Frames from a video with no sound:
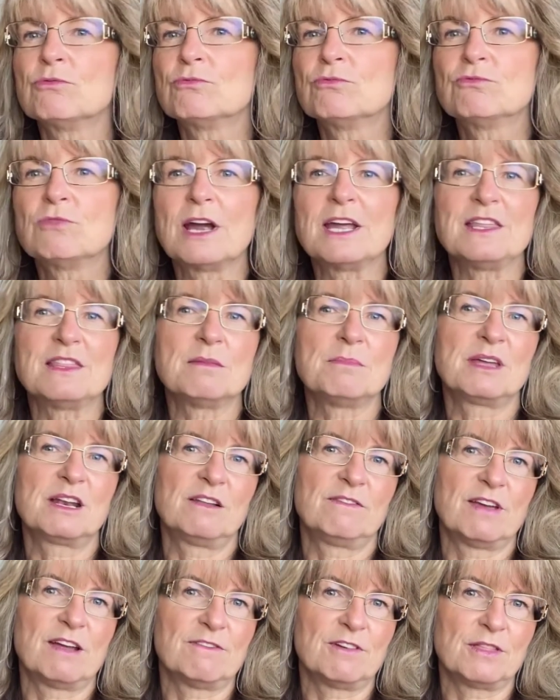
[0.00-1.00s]
right in the
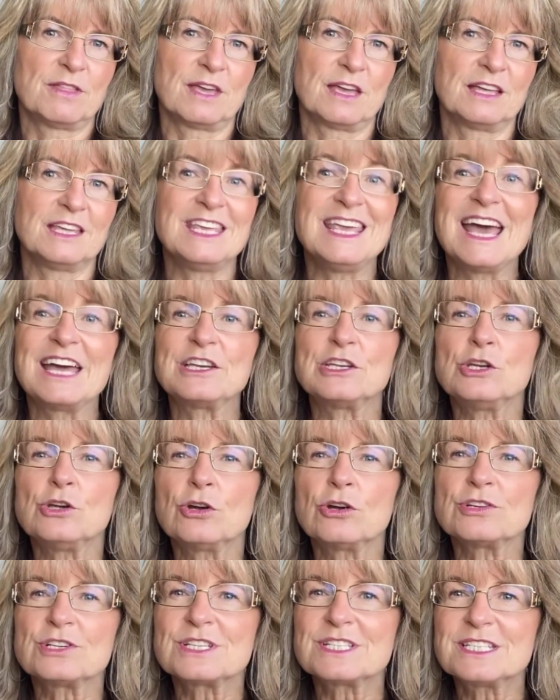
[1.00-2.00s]
middle of everything, yet
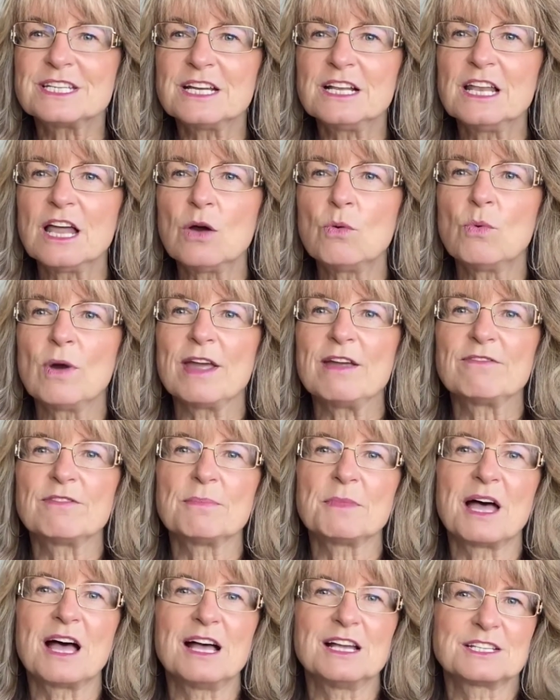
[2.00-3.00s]
you're still away
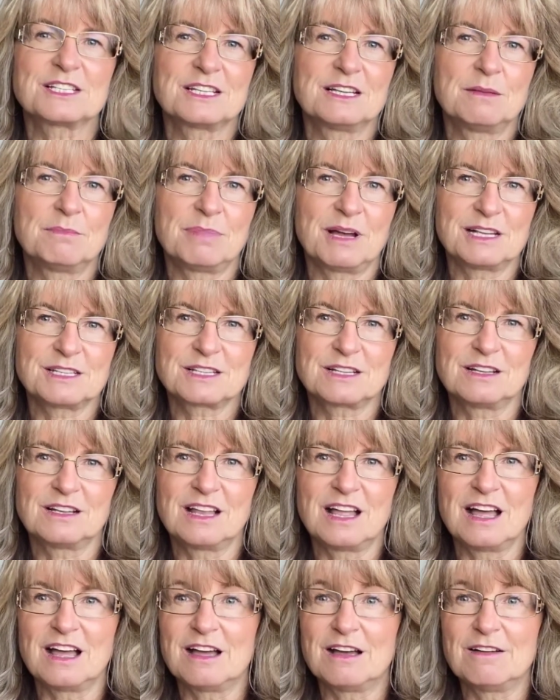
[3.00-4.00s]
from the hustle and
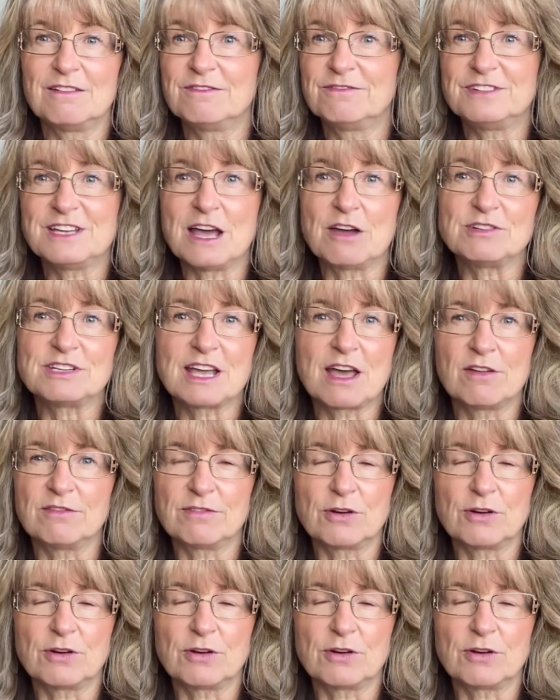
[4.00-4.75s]
bustle of downtown